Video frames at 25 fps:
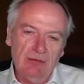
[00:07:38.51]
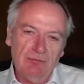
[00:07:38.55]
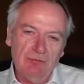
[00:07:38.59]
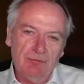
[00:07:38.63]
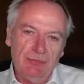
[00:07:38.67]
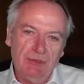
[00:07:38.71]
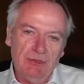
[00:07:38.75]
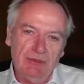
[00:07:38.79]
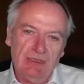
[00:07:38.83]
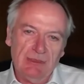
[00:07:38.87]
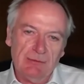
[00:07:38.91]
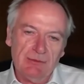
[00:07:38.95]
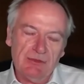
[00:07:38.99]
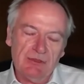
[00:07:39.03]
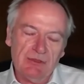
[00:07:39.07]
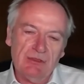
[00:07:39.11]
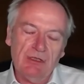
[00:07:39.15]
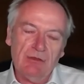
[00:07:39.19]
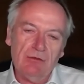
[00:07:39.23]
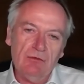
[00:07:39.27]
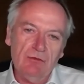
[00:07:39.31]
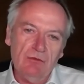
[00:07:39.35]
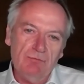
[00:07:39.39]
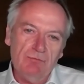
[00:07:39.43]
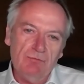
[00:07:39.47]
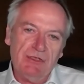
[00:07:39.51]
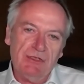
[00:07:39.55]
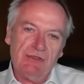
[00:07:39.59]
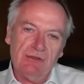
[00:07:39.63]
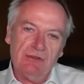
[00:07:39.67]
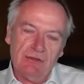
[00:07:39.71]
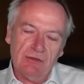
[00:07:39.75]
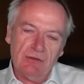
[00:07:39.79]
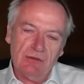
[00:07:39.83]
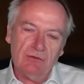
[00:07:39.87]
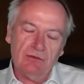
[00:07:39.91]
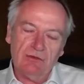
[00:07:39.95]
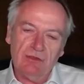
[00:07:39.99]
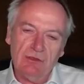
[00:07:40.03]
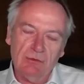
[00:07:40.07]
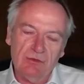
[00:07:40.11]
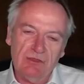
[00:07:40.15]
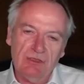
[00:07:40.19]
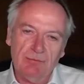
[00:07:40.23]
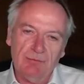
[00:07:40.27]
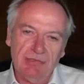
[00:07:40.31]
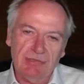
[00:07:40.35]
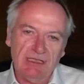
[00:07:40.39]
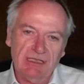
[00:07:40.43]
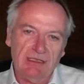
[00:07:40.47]
But there was no business
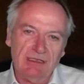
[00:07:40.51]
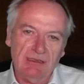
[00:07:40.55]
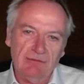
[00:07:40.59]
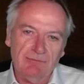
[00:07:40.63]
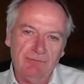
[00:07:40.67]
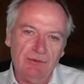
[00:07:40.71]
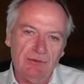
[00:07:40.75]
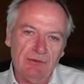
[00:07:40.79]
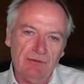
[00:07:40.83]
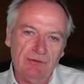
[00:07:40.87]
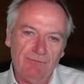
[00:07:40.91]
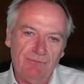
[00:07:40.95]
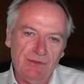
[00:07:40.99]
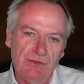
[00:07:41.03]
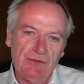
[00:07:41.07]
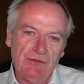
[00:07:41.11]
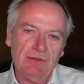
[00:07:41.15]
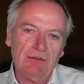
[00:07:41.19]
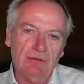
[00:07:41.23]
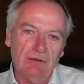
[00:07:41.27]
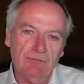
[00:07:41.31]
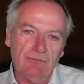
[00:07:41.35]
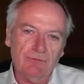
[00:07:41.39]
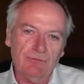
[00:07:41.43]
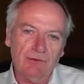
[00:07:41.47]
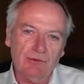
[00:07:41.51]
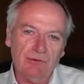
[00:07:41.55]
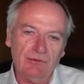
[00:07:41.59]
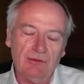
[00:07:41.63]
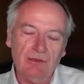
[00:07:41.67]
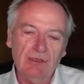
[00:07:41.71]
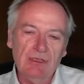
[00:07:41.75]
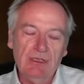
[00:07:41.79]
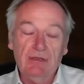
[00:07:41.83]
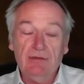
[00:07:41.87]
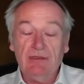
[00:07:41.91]
continuity planning for the physical office.